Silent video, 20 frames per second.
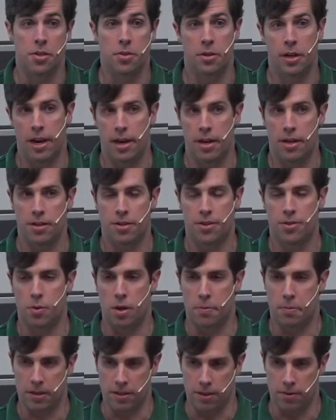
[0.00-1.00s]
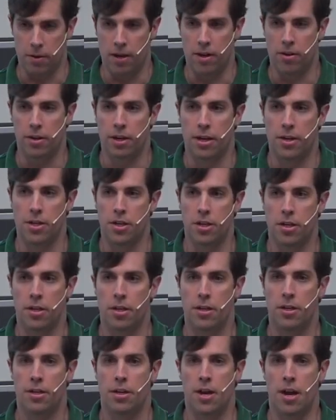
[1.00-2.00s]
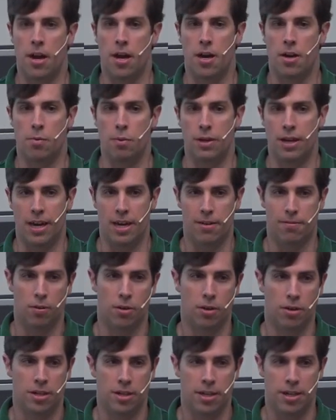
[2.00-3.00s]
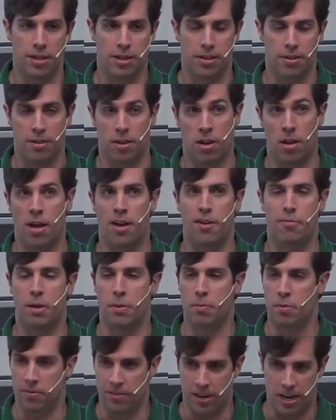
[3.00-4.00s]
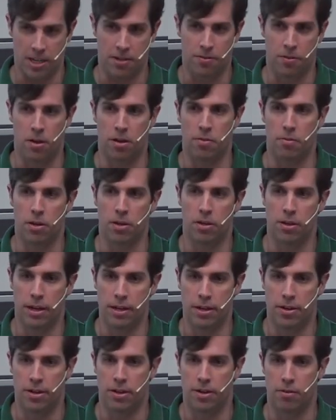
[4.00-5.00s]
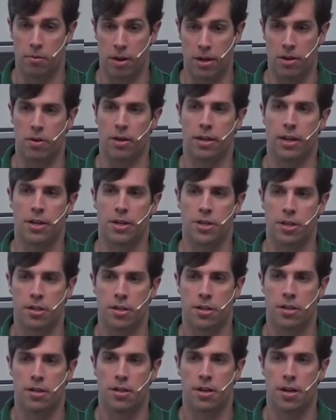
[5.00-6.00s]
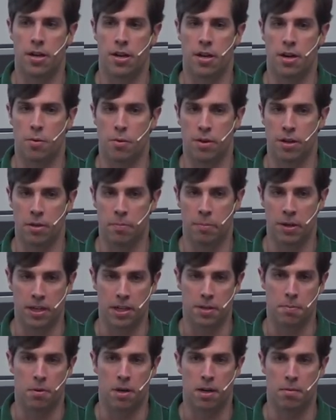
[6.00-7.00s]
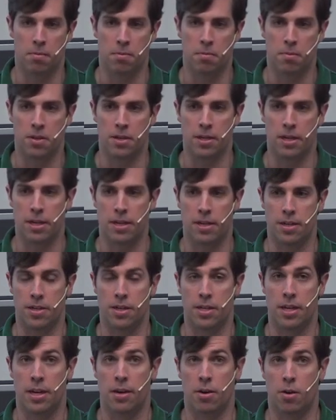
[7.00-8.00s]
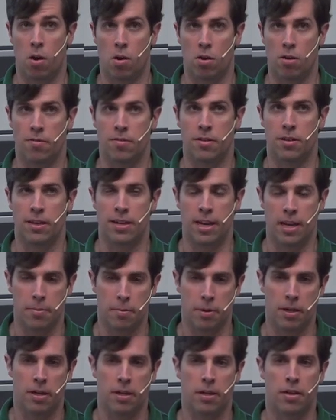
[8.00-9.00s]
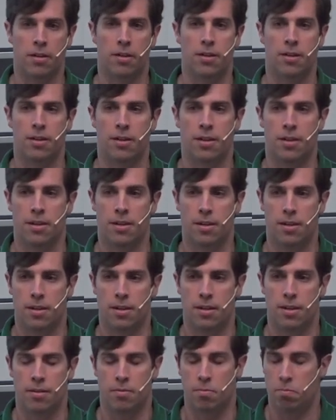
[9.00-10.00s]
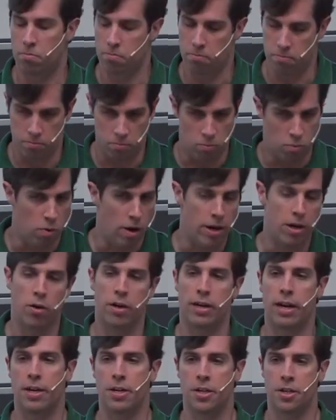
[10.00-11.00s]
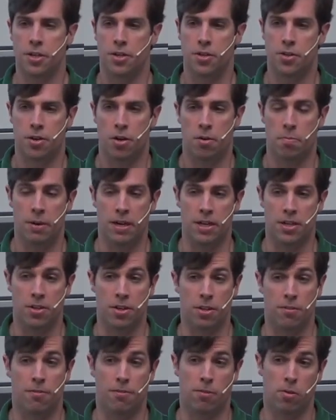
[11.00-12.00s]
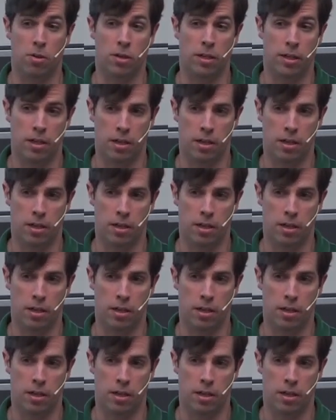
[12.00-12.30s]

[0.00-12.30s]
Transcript: you can swap out the rendering engine. We have looked at, a lot of people have asked for Unreal rendering engine. One of the biggest problems is that all of the gaming rendering engines are basically fully